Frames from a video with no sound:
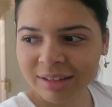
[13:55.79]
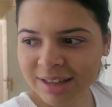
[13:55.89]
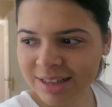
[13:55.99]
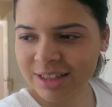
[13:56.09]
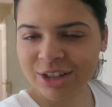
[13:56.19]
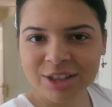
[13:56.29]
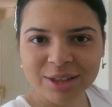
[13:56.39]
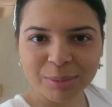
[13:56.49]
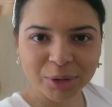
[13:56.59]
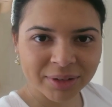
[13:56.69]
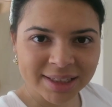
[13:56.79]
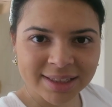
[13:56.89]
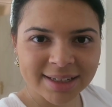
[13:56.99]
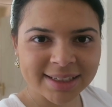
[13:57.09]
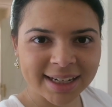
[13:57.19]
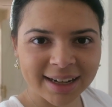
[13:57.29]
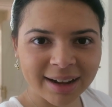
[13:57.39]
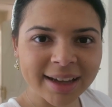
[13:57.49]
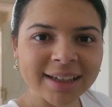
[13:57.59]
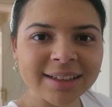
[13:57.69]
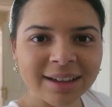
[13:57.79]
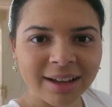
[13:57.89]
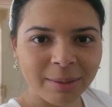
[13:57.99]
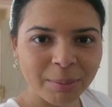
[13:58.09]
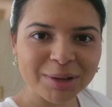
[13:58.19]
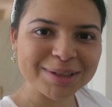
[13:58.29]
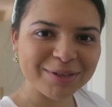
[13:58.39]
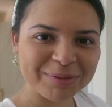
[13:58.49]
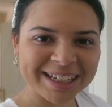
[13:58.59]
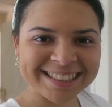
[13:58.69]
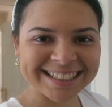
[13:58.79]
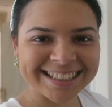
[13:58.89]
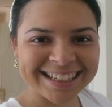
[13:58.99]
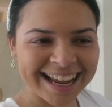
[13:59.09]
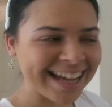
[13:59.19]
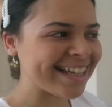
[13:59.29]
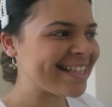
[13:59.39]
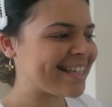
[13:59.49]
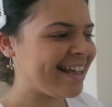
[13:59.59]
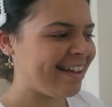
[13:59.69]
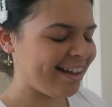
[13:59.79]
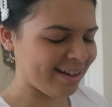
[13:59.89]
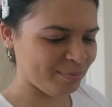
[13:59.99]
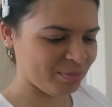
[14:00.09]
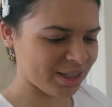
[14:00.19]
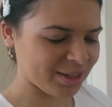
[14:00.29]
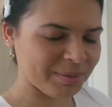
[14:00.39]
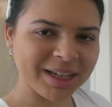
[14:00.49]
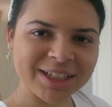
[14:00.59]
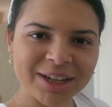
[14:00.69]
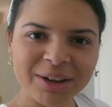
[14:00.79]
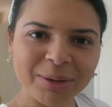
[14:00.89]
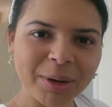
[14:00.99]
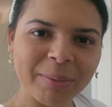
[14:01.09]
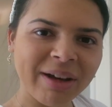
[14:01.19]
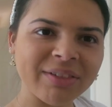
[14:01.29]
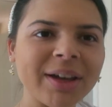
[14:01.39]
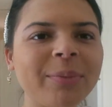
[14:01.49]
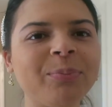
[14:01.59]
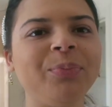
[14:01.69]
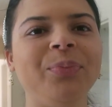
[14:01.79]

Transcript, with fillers: this is just a boring Sunday like most of my Sundays um, so I'm going to show you what I'm having.